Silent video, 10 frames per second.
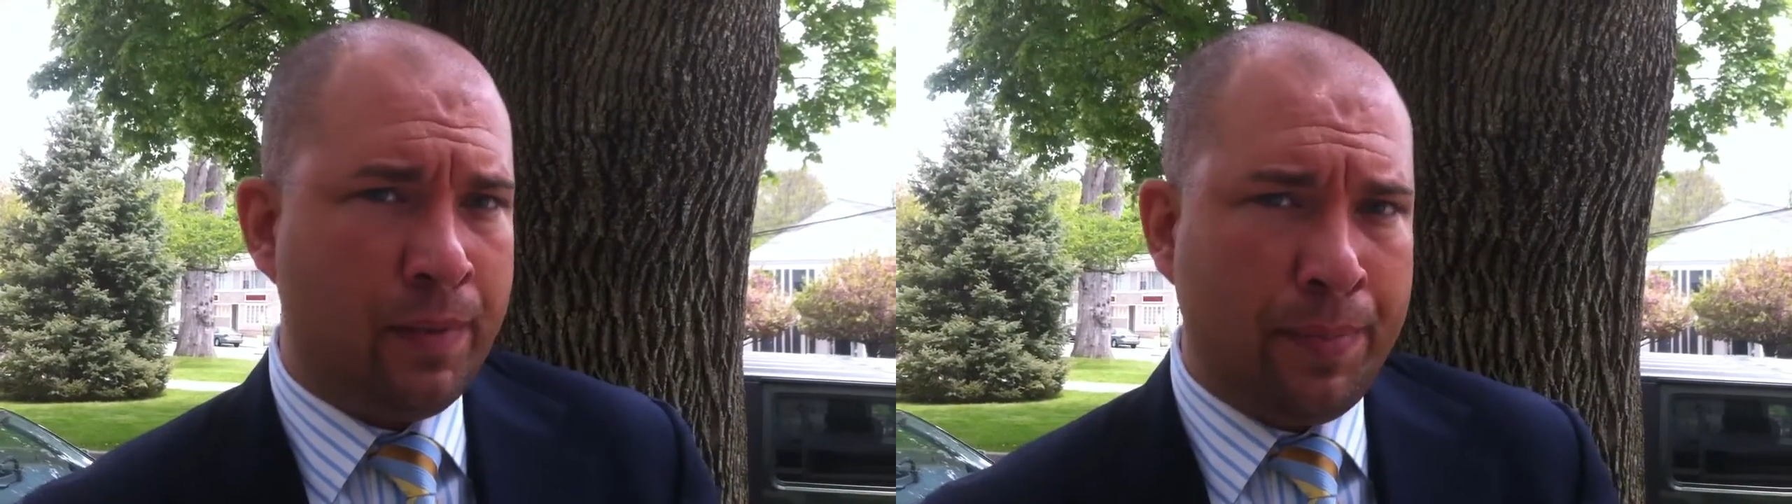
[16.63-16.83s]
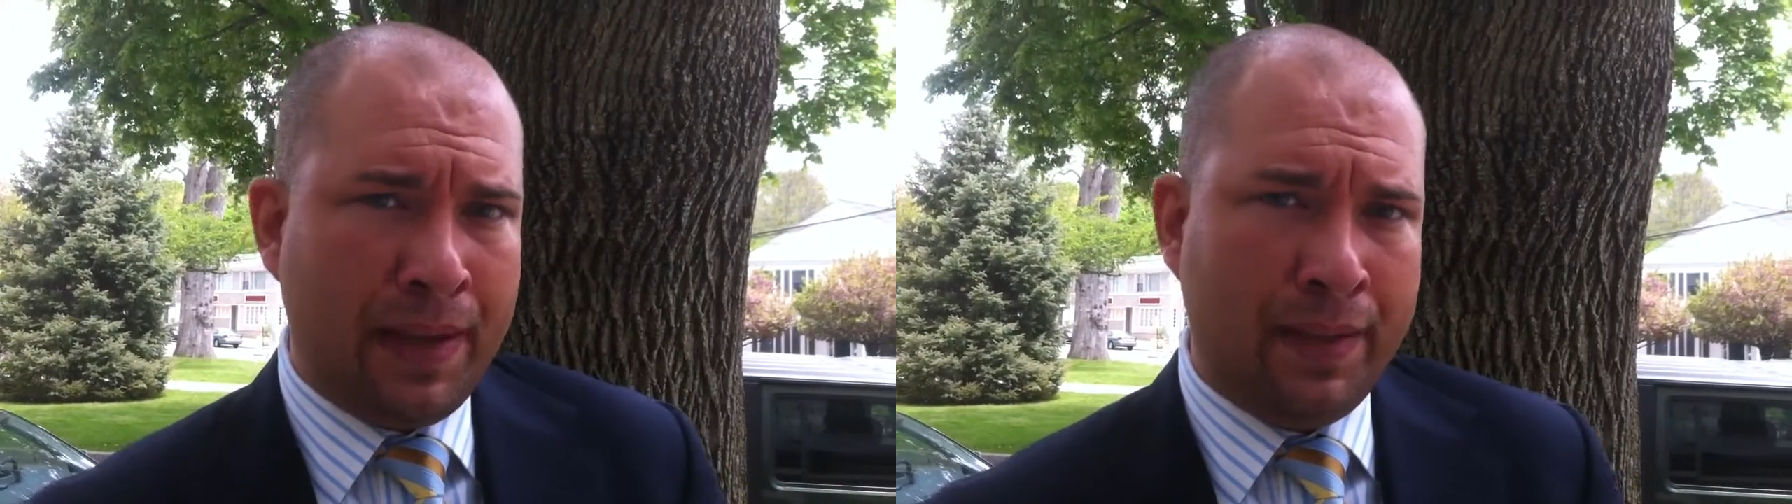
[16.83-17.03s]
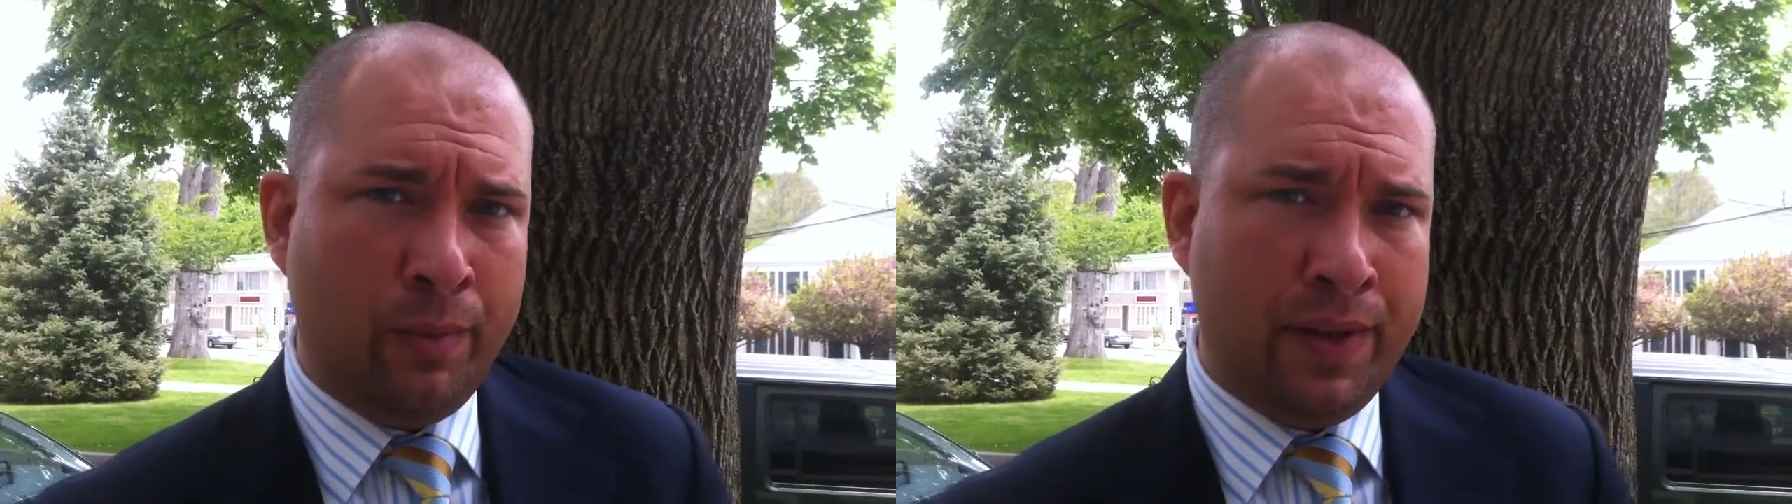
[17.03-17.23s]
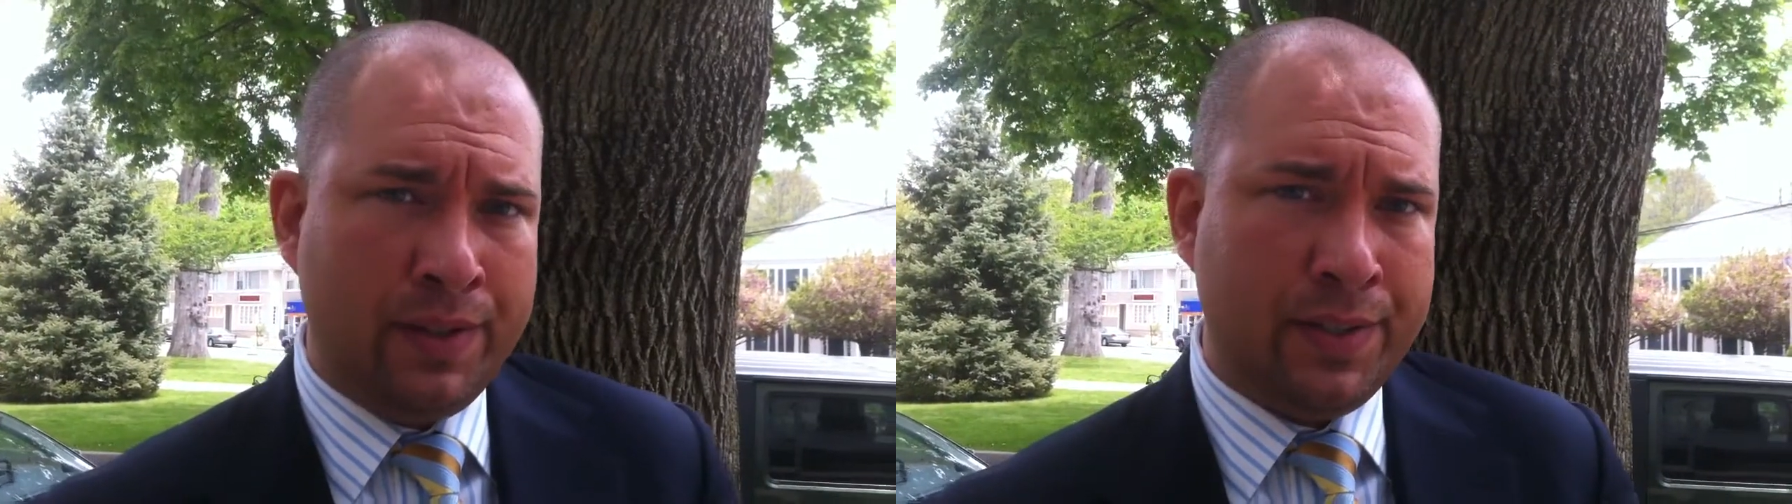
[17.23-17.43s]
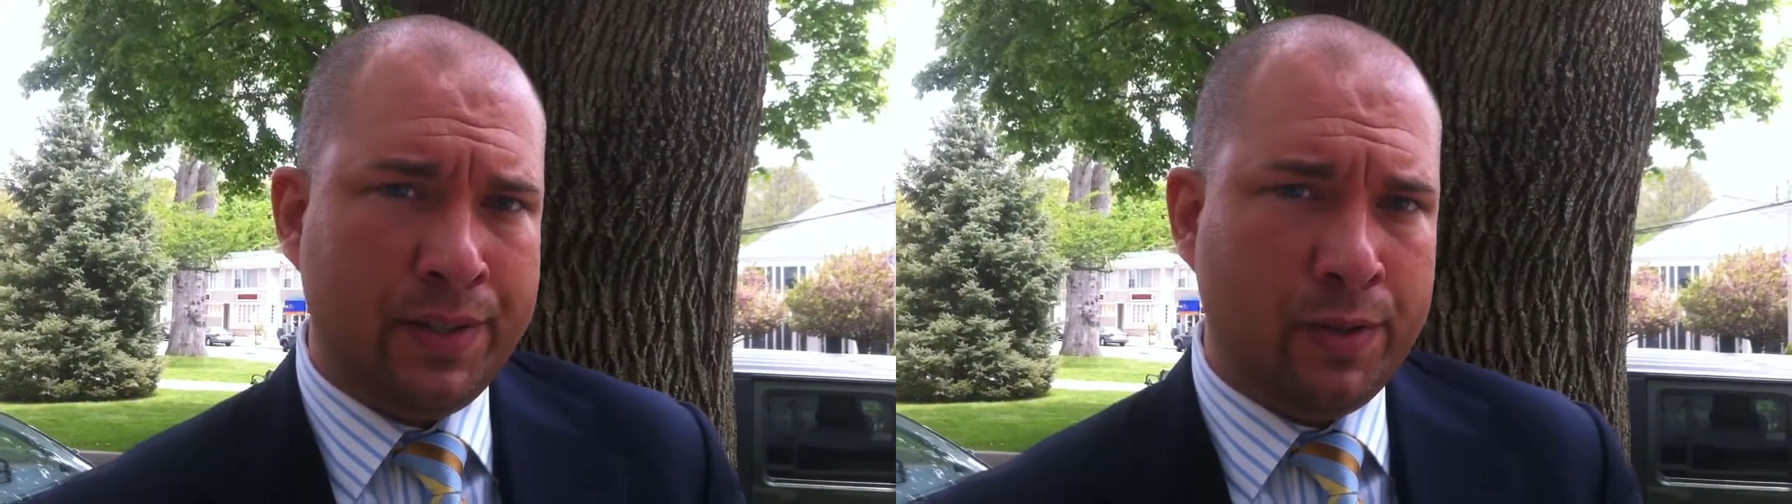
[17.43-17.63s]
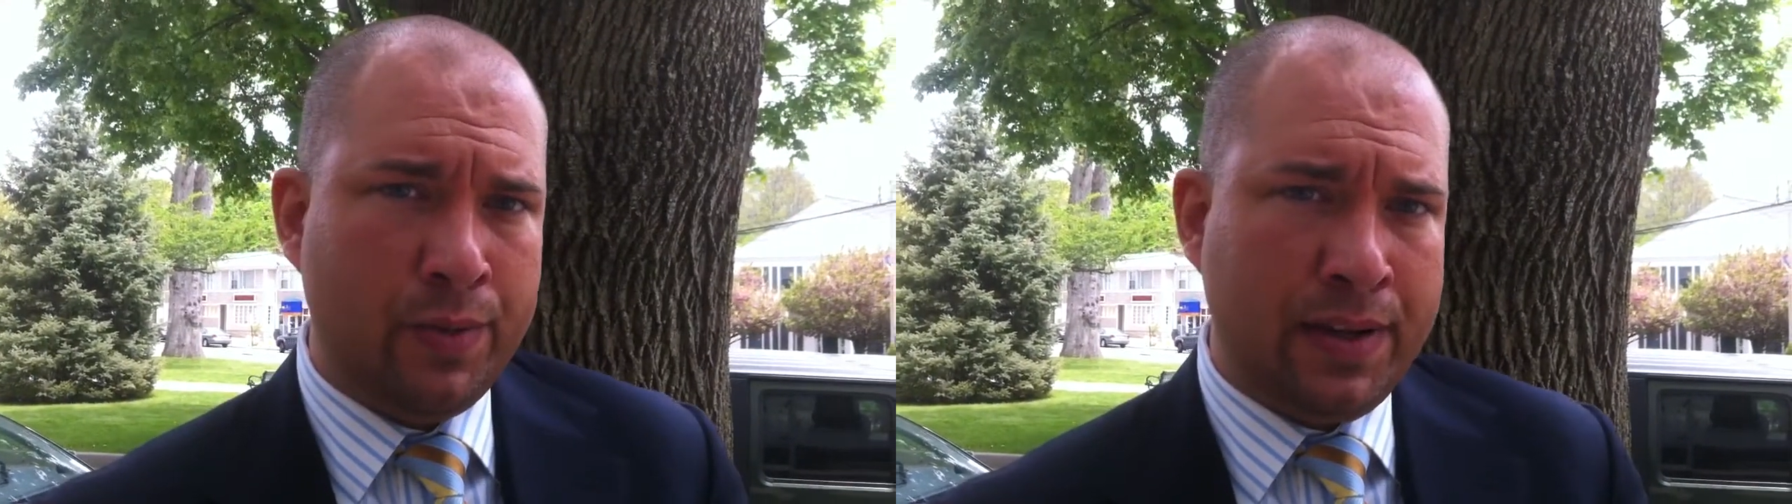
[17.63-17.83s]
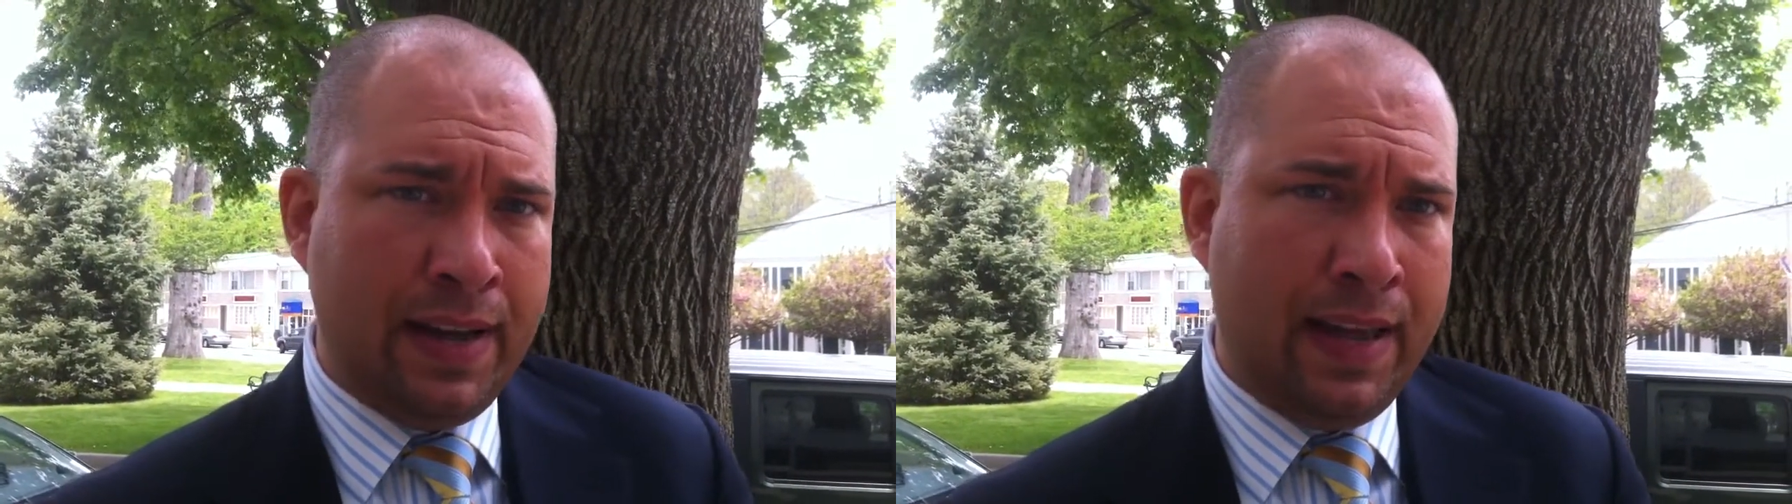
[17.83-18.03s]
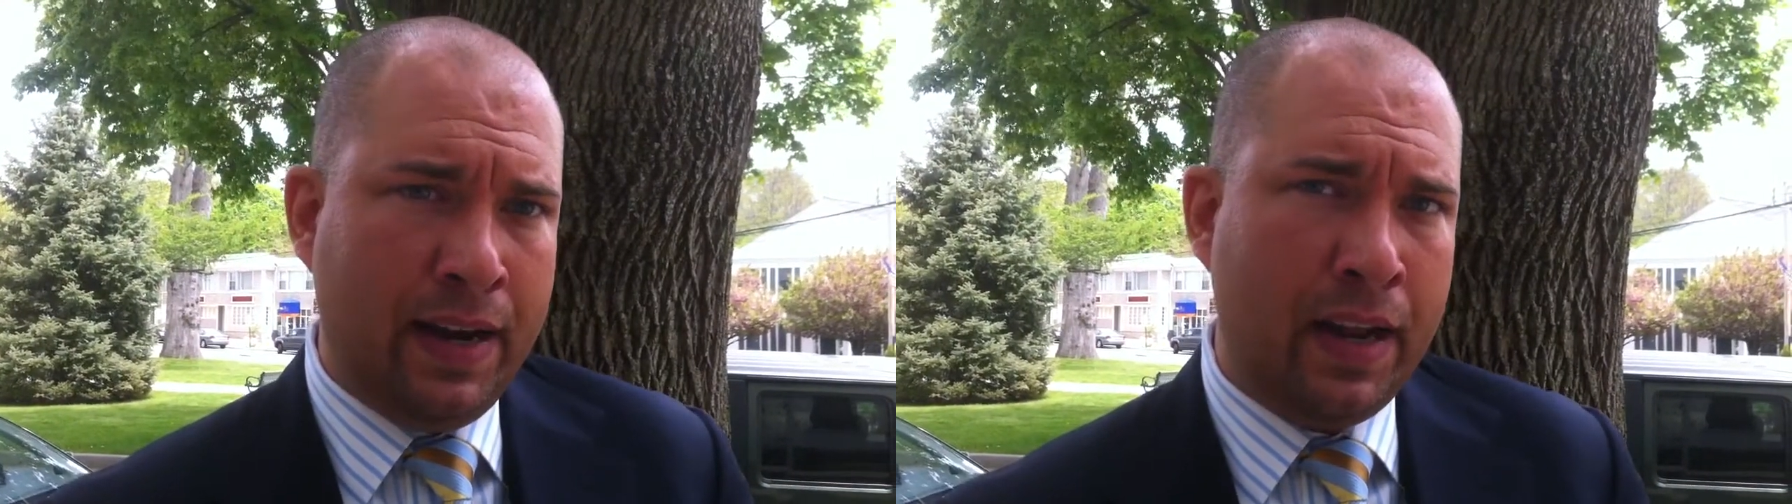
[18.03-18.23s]
compelling witnesses to
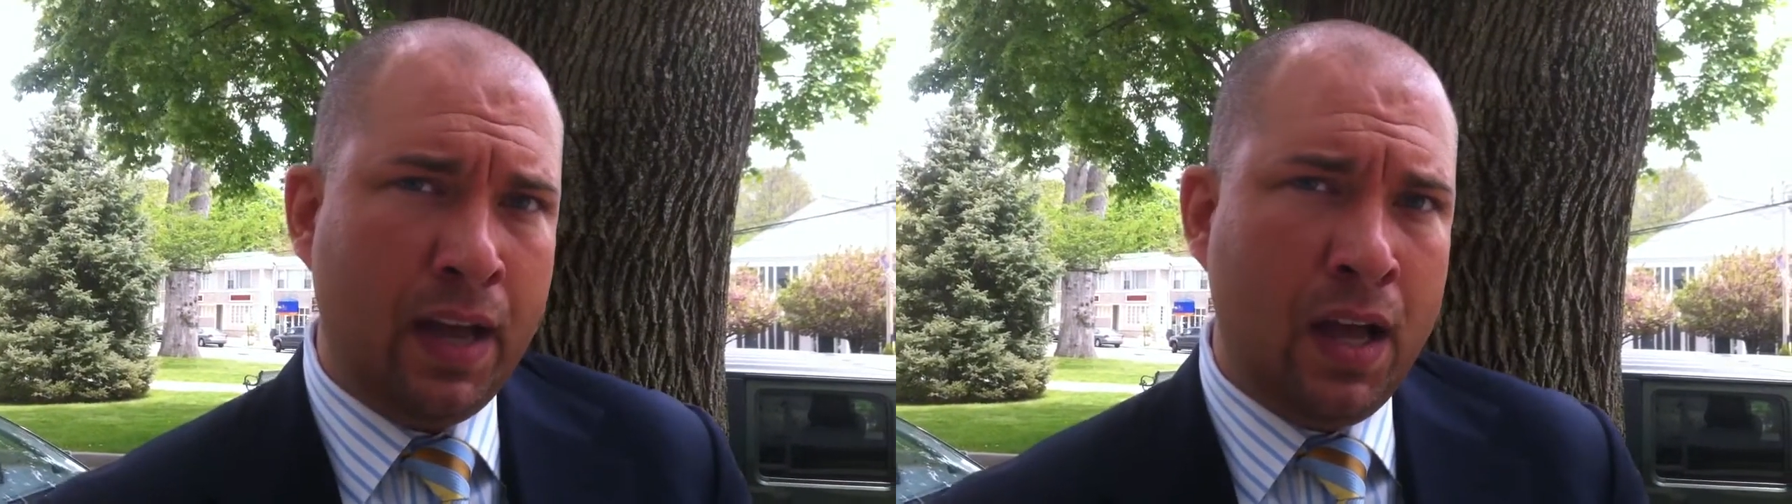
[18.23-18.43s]
attend,